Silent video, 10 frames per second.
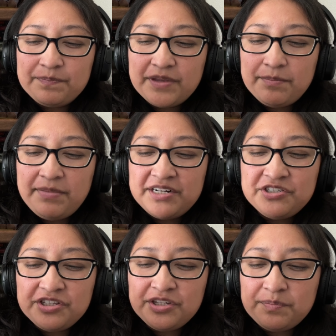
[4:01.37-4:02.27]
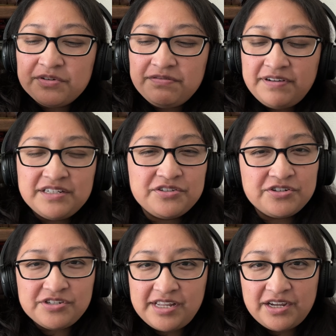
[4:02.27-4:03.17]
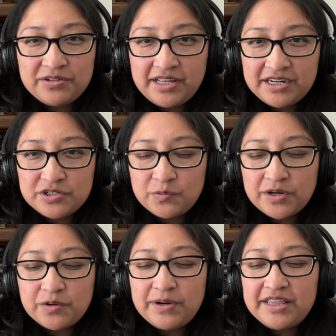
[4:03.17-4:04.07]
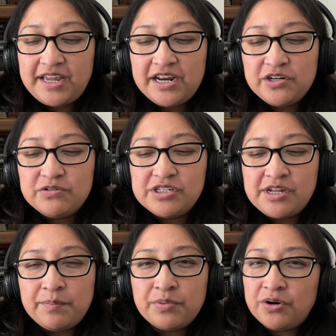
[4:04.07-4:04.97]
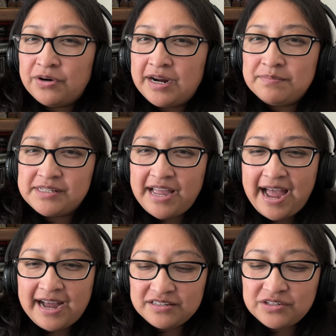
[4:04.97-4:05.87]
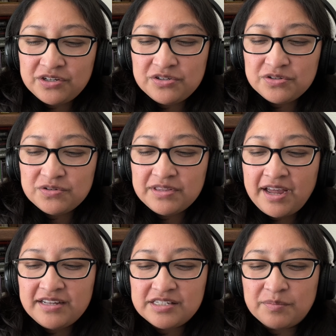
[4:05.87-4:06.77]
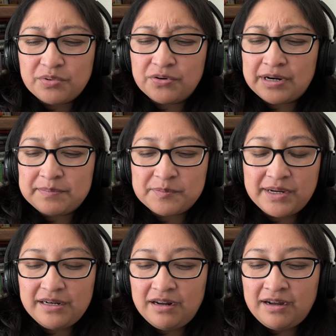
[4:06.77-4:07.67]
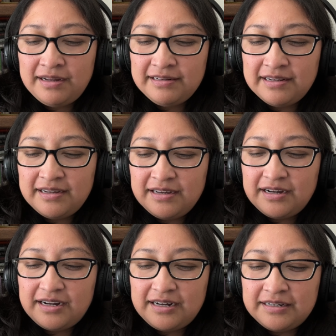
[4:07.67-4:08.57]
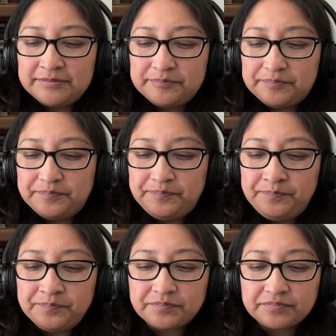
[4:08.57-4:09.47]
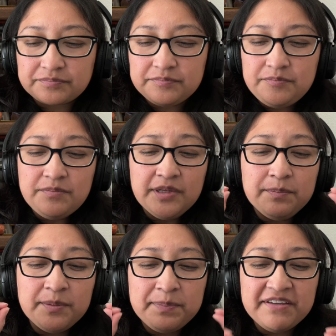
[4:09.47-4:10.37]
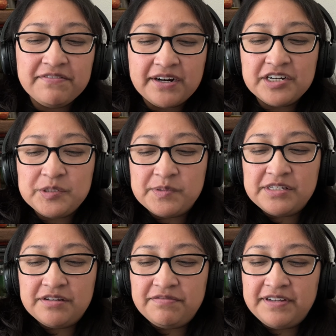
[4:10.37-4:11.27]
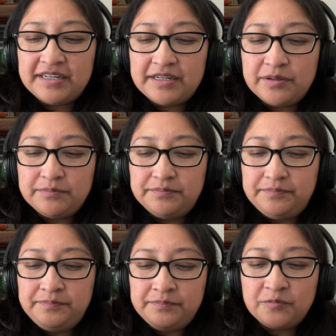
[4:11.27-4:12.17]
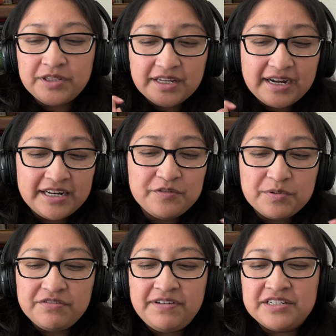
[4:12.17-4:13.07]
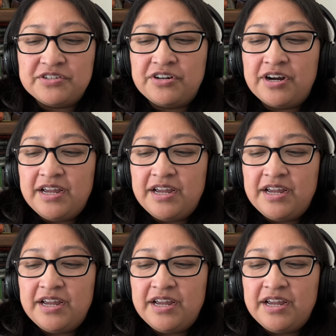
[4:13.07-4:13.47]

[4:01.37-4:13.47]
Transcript: Mention the professors that you'd like to work with. I know some programs ask you to do that. Some programs might not. But be very specific with the kind of professor